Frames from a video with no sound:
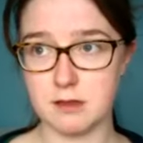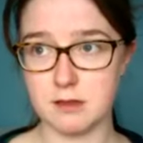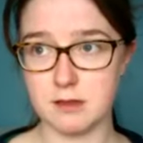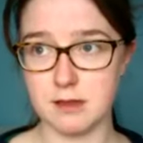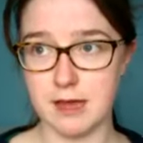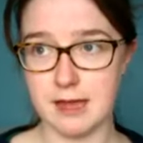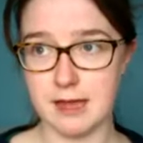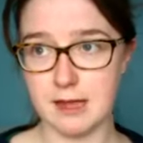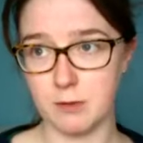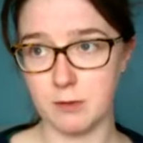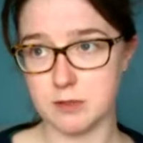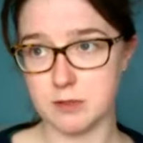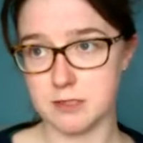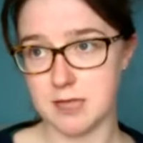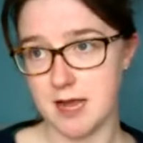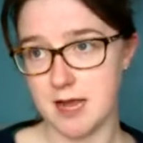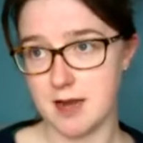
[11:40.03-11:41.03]
that it
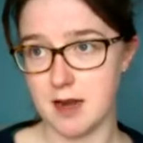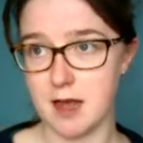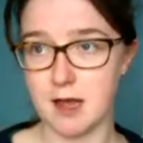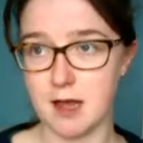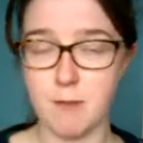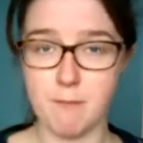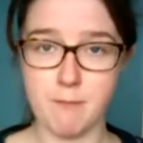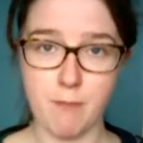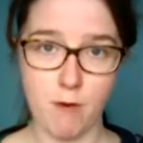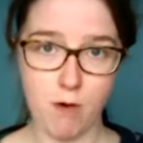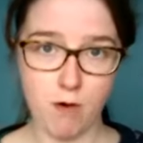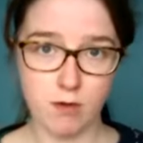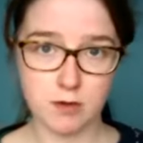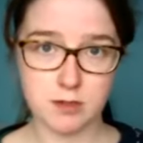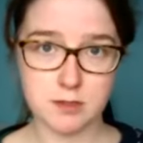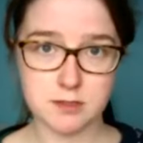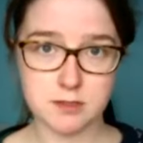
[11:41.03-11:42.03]
was in like a
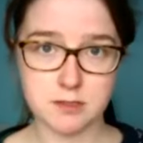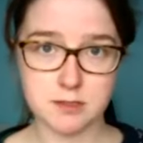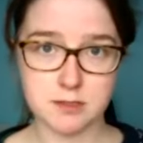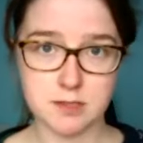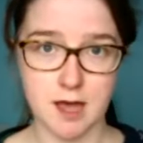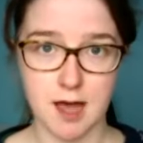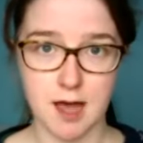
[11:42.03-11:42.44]
box,